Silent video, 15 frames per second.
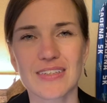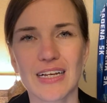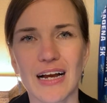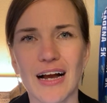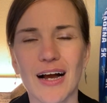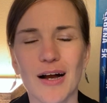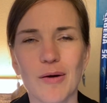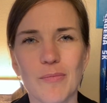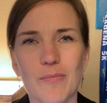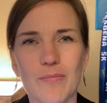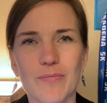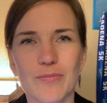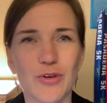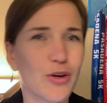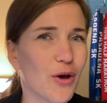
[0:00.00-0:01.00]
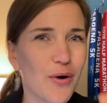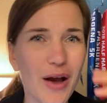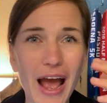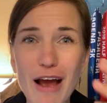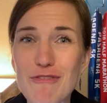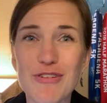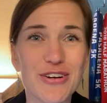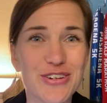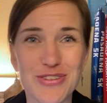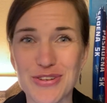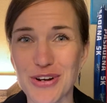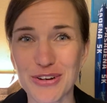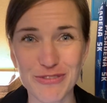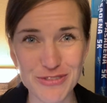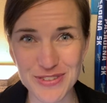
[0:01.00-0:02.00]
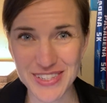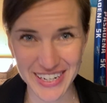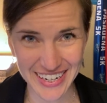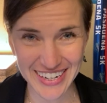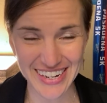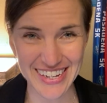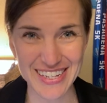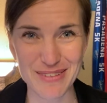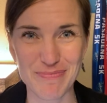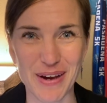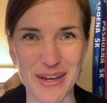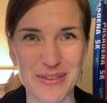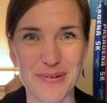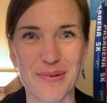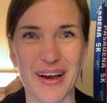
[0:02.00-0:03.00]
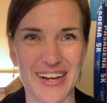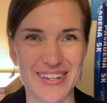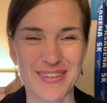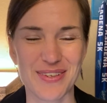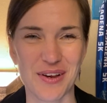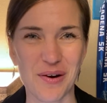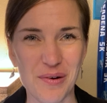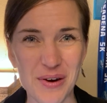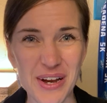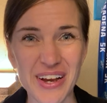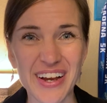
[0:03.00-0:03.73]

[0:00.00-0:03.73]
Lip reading: You don't ever deserve sickness, by the way. So